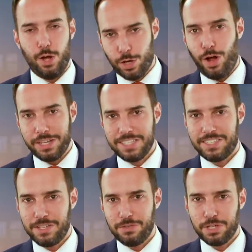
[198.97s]
Calling
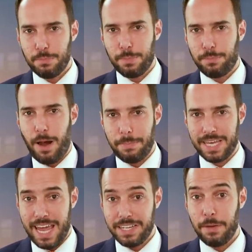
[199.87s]
censorship and
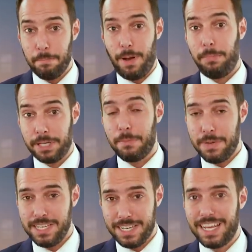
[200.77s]
propaganda public
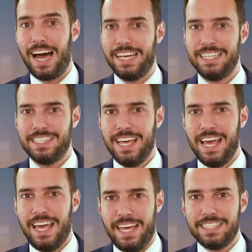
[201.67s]
opinion guidance
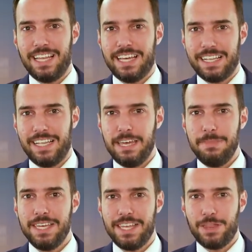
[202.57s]
is like
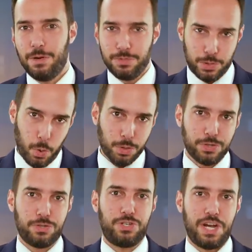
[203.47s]
claiming that those
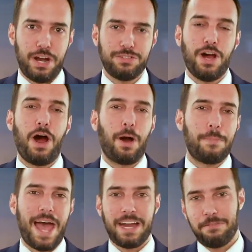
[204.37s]
torture chairs are
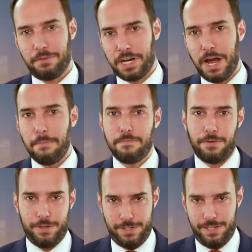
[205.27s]
padded for
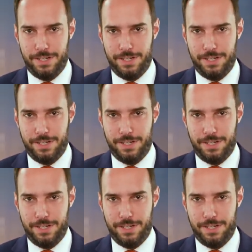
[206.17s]
comfort,